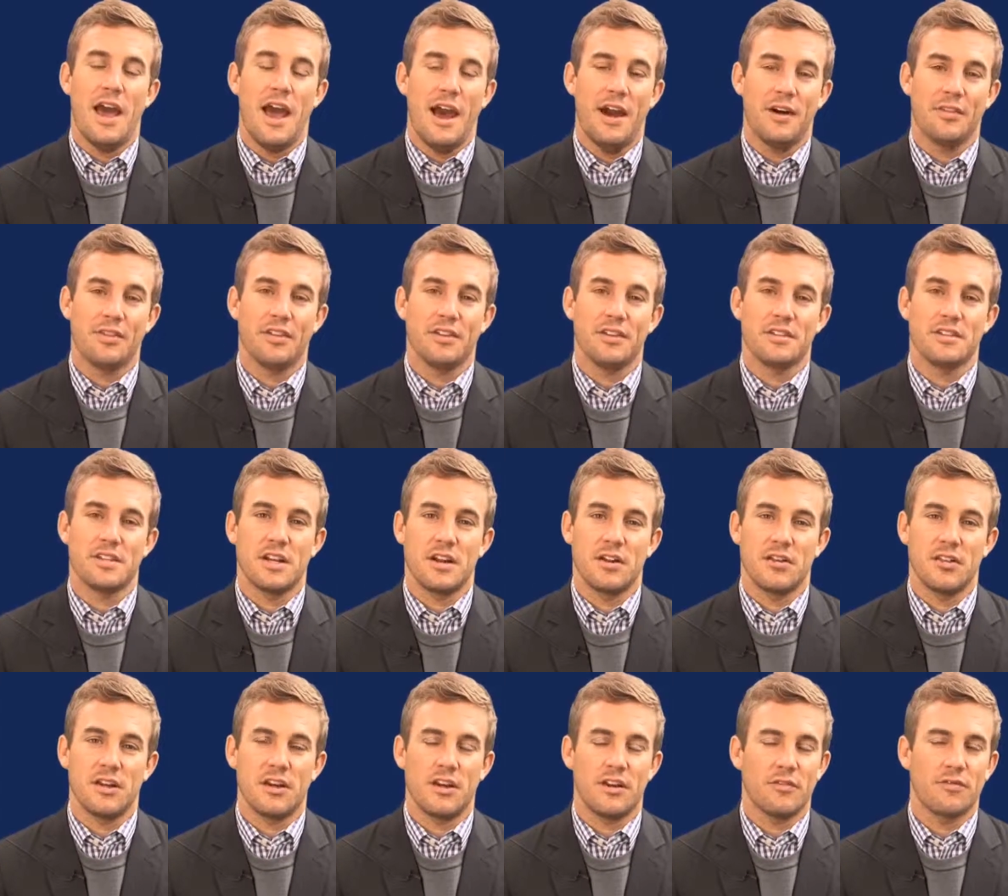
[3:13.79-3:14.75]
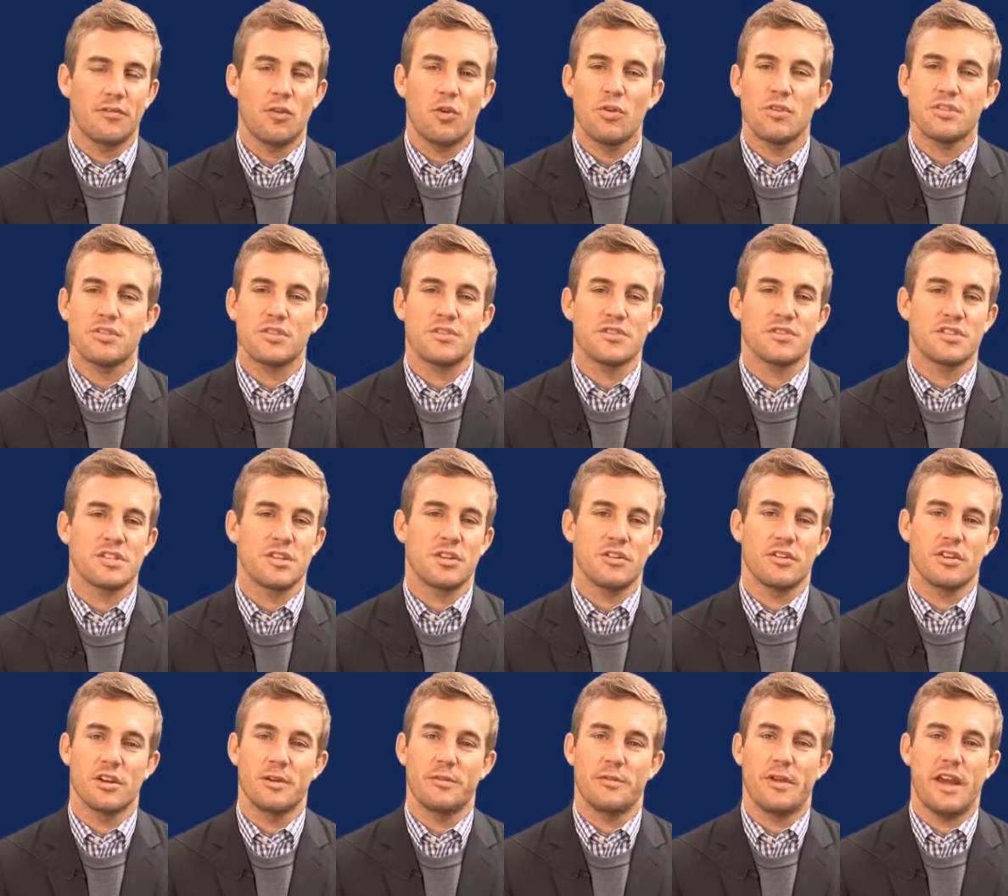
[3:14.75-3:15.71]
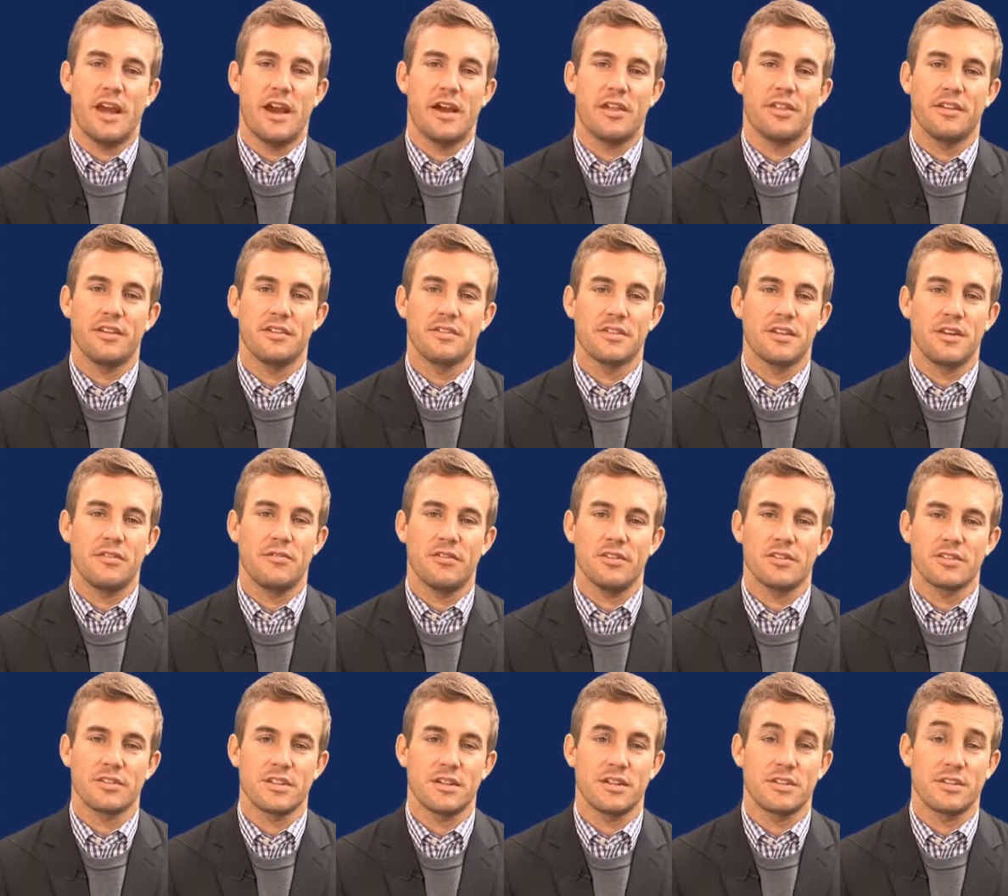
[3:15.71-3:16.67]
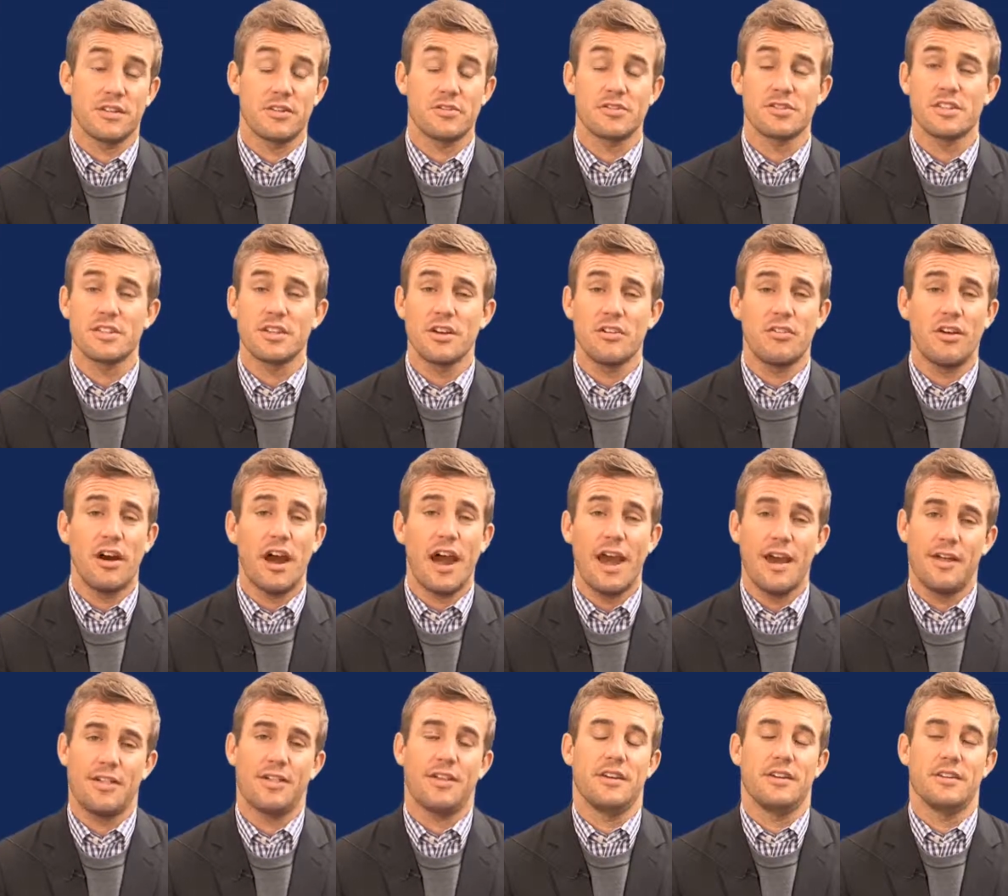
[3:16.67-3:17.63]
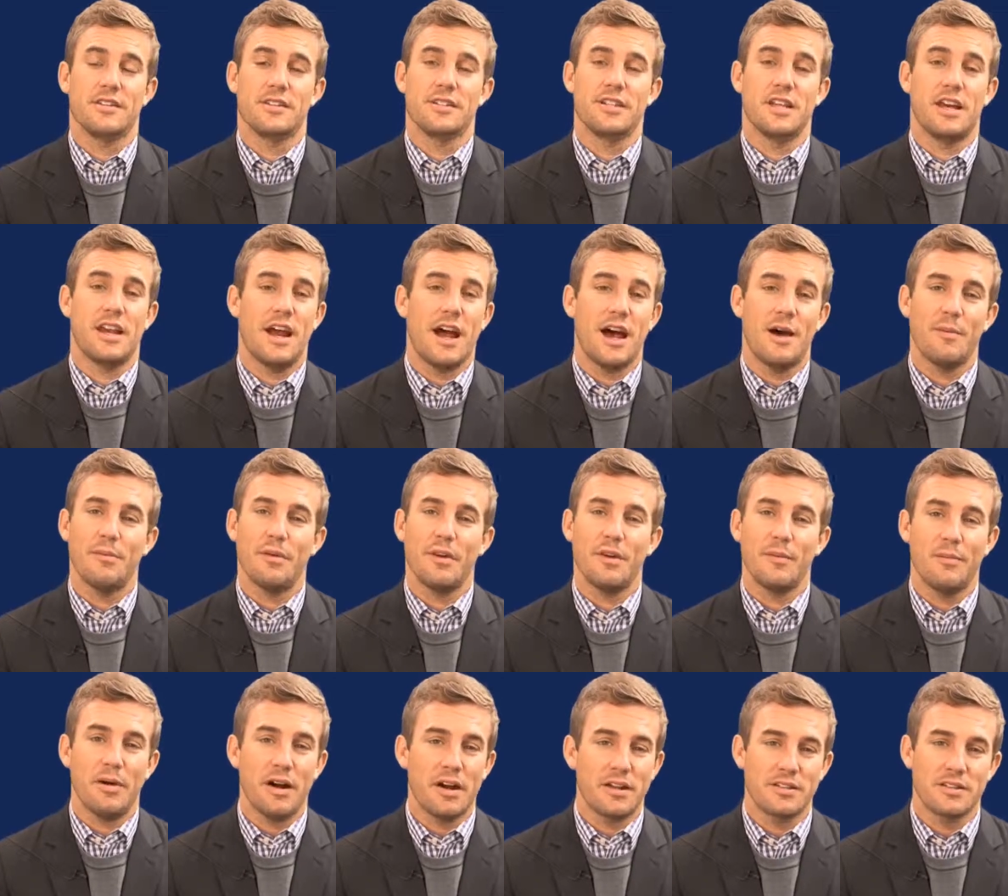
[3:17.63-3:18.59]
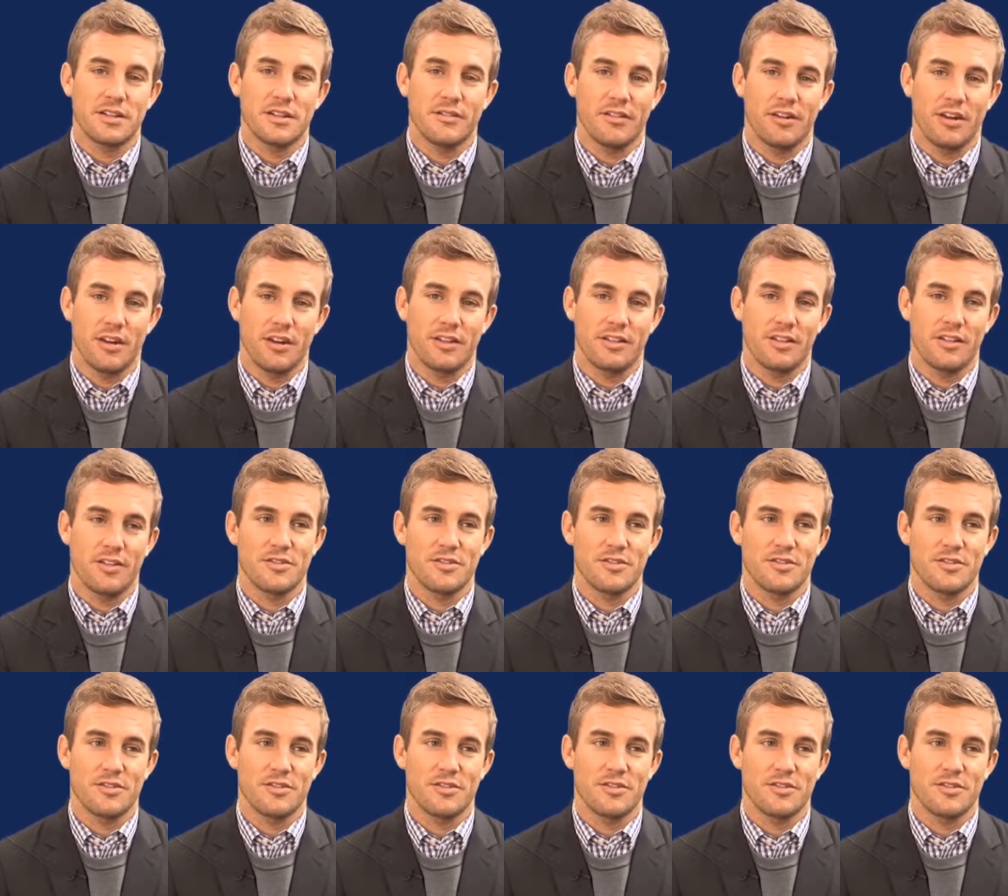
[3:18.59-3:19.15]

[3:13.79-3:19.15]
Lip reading: athletes hear that, of course, there's still going to be athletes that risk it. There's still athletes that hop in a boxing ring.